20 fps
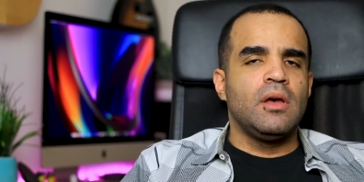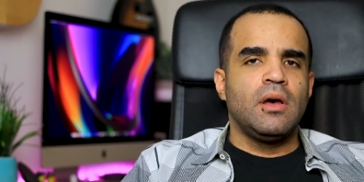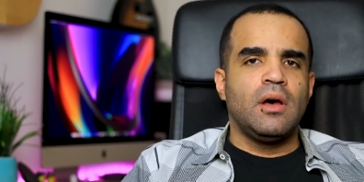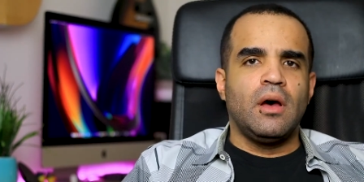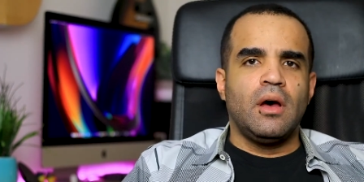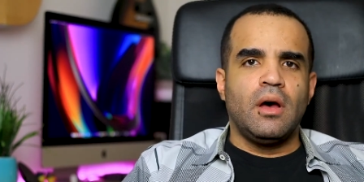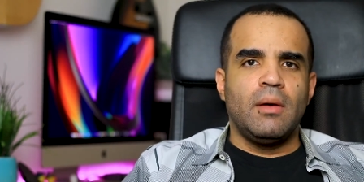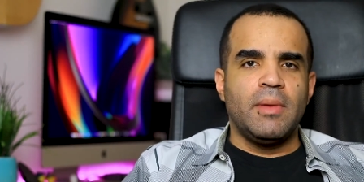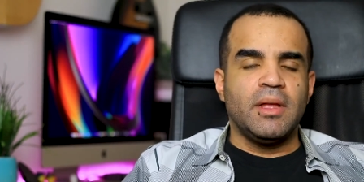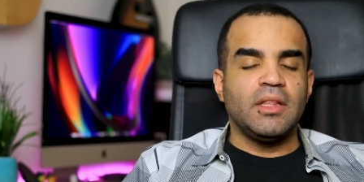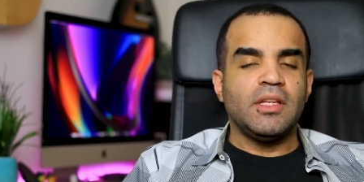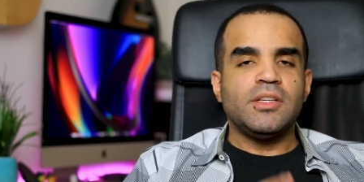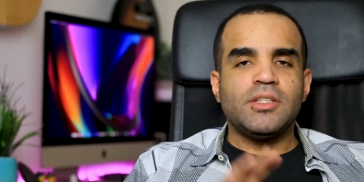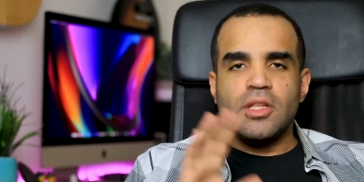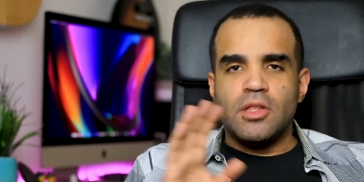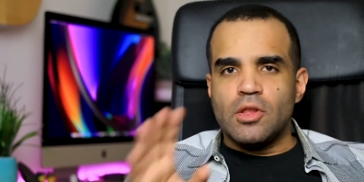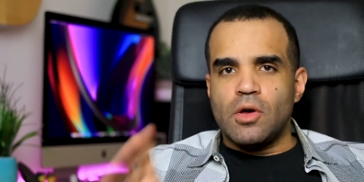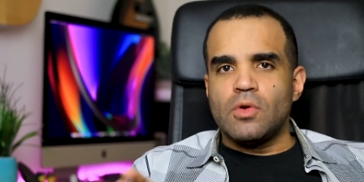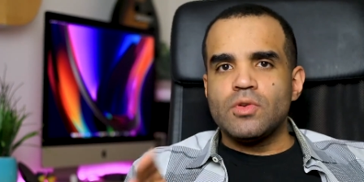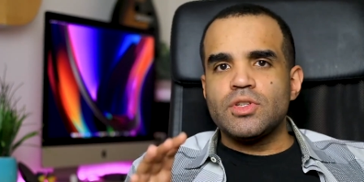at least
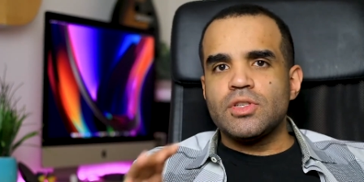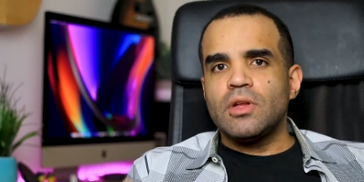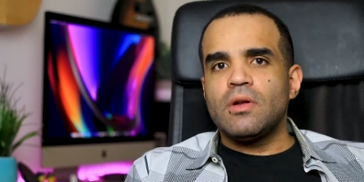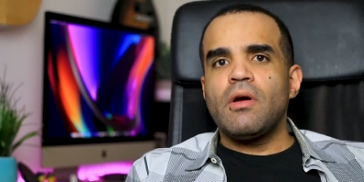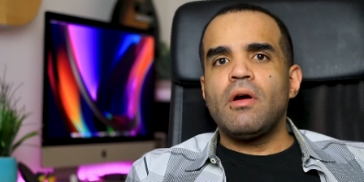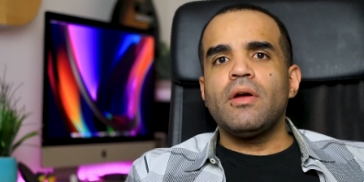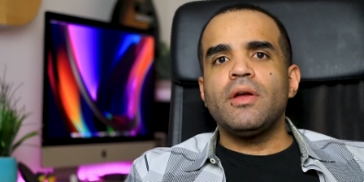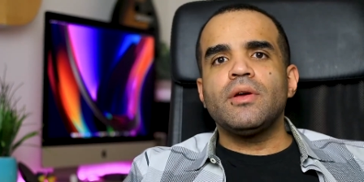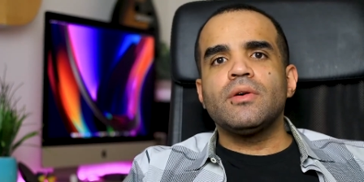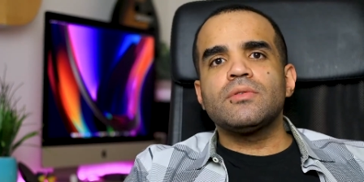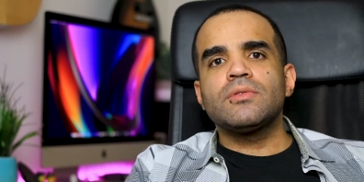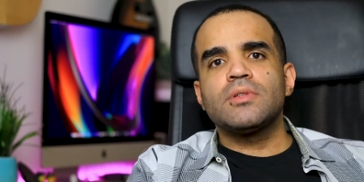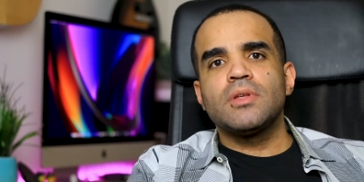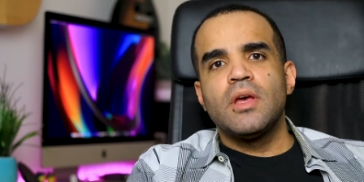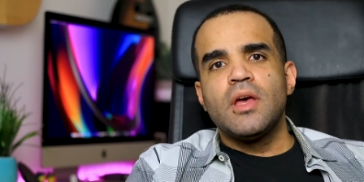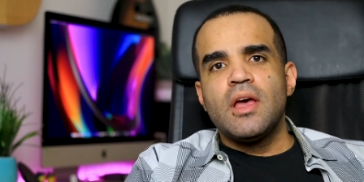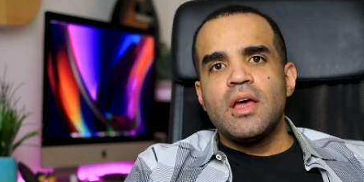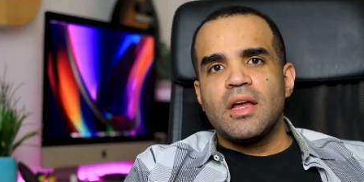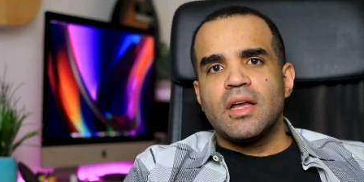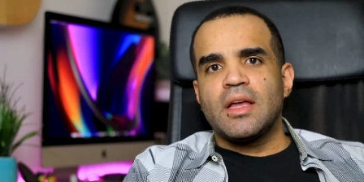in those scenarios,
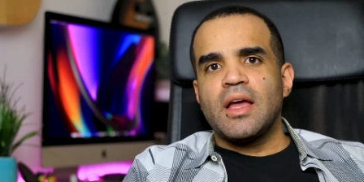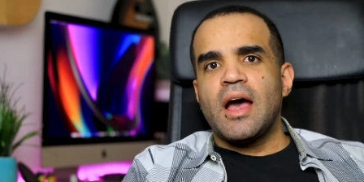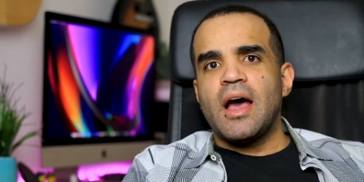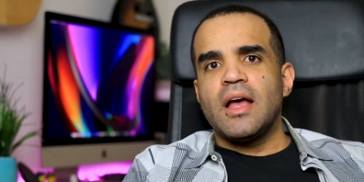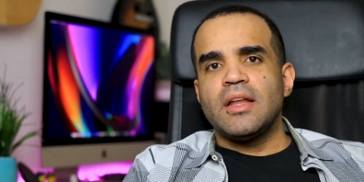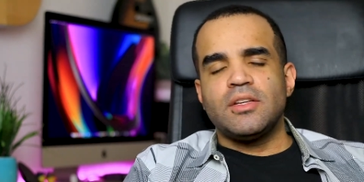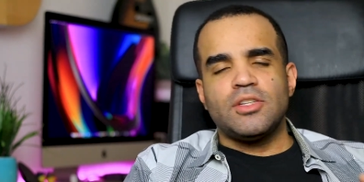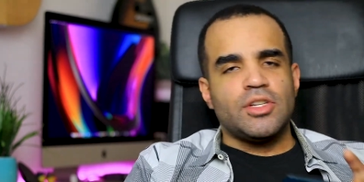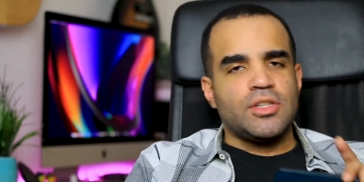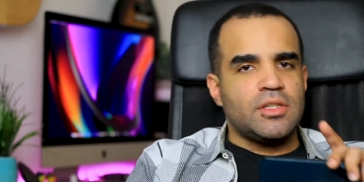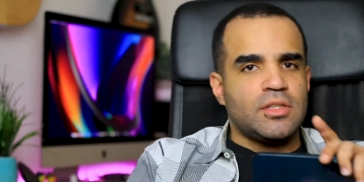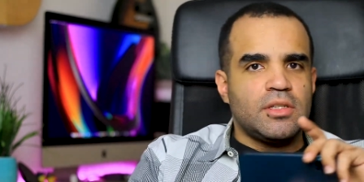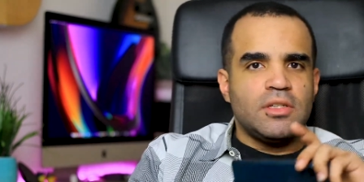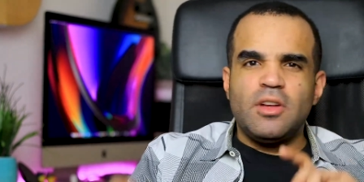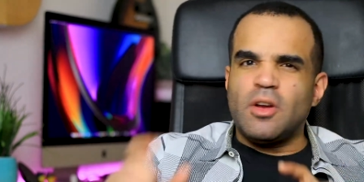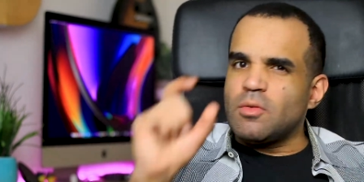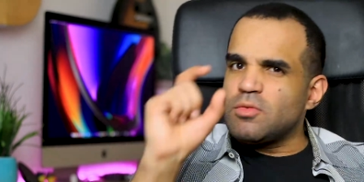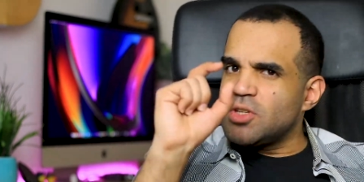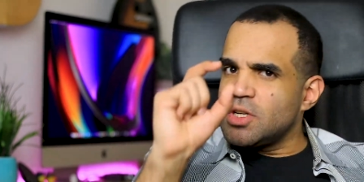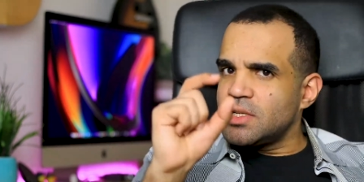got just
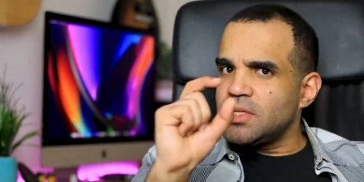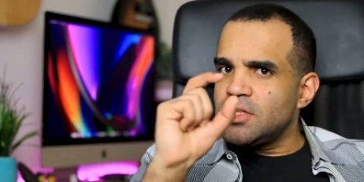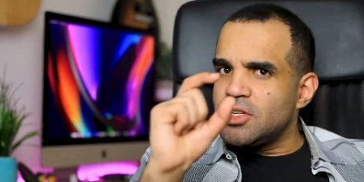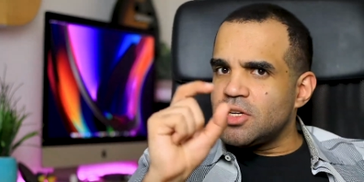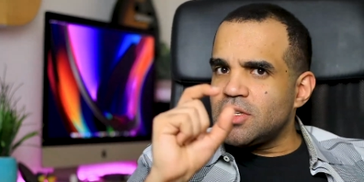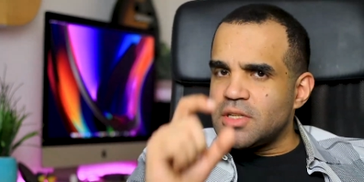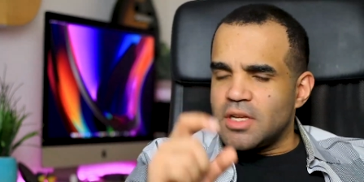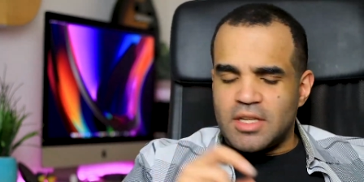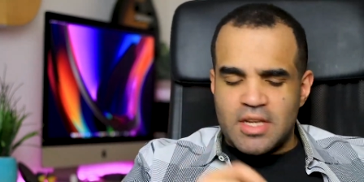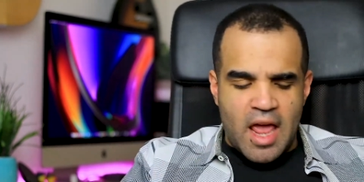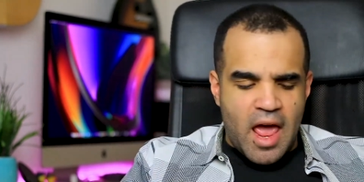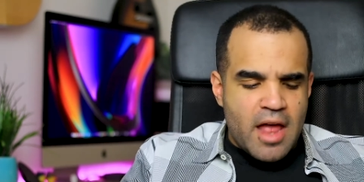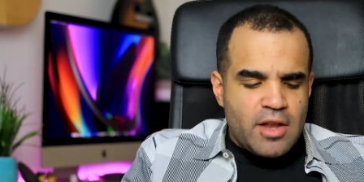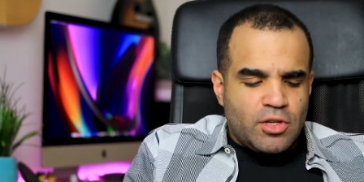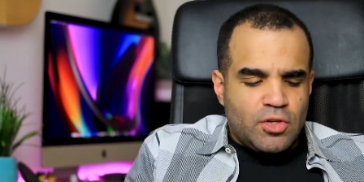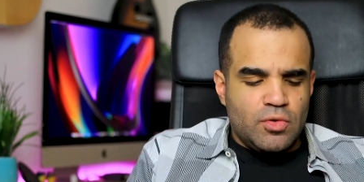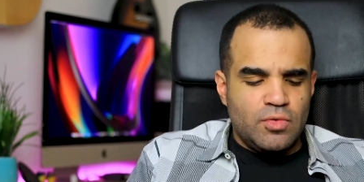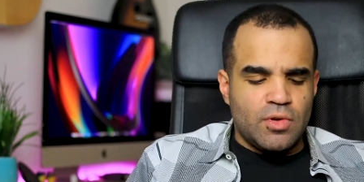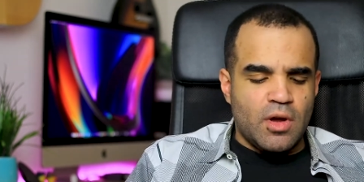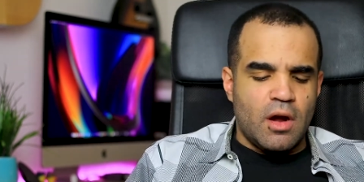a tad
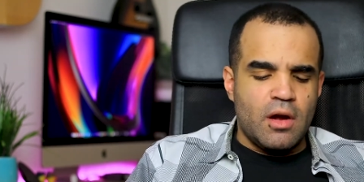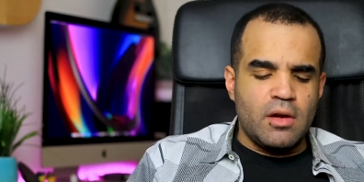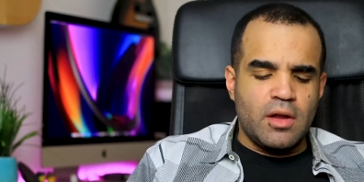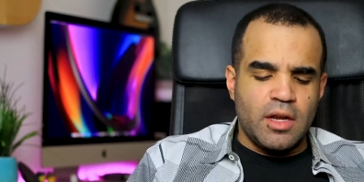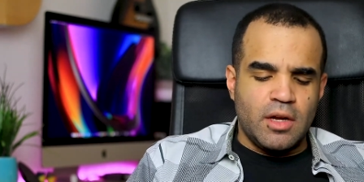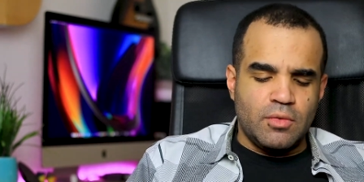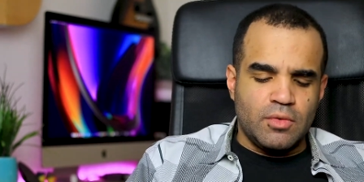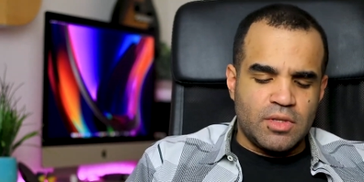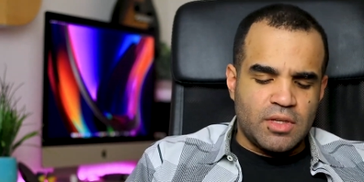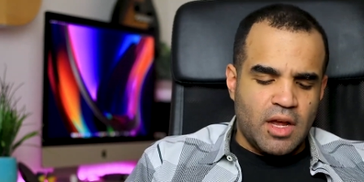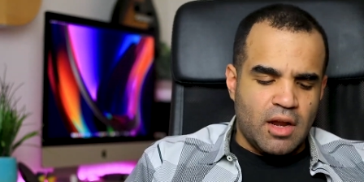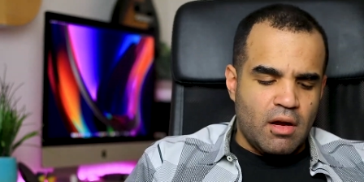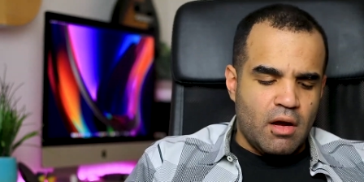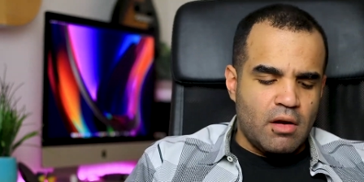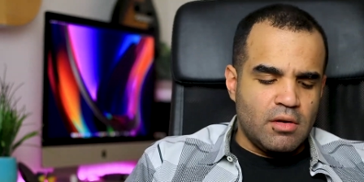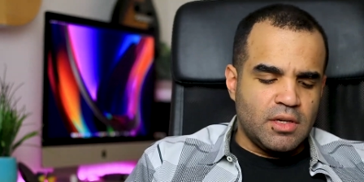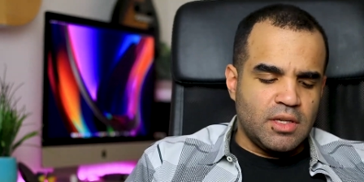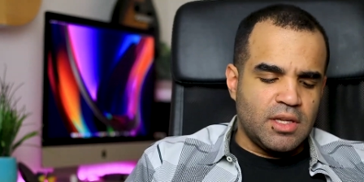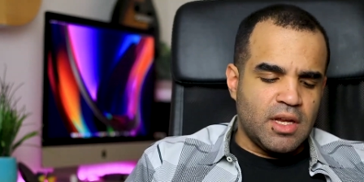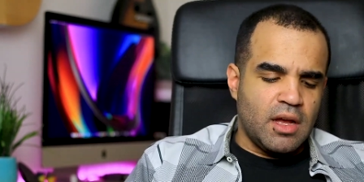too dark, and it was kind of
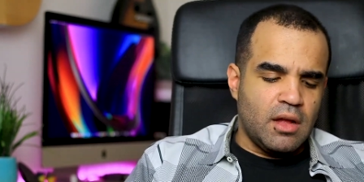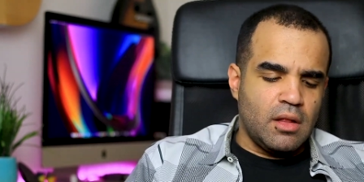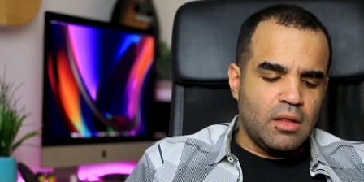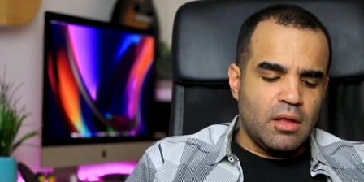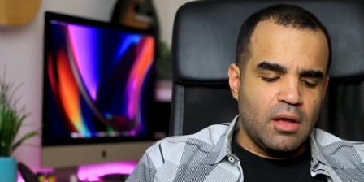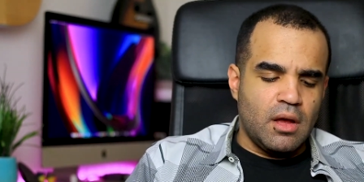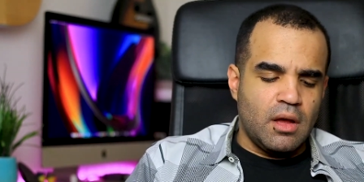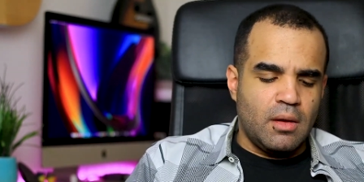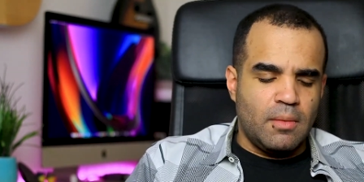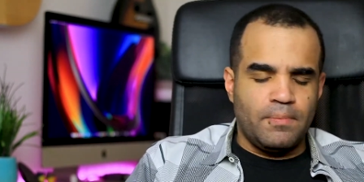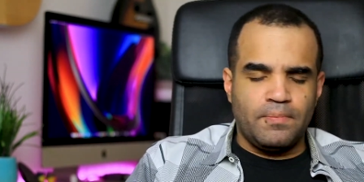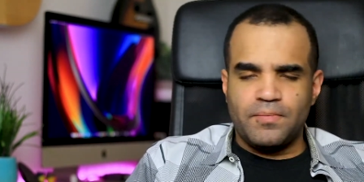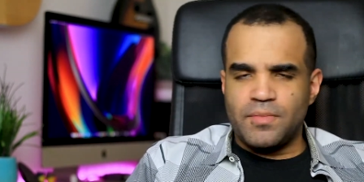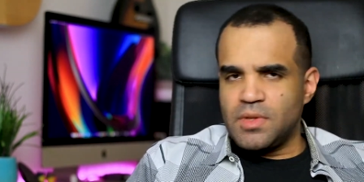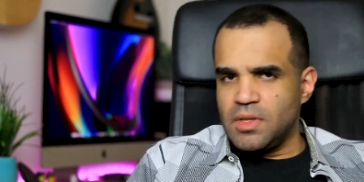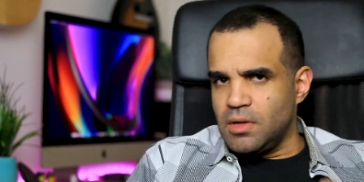hard to tell,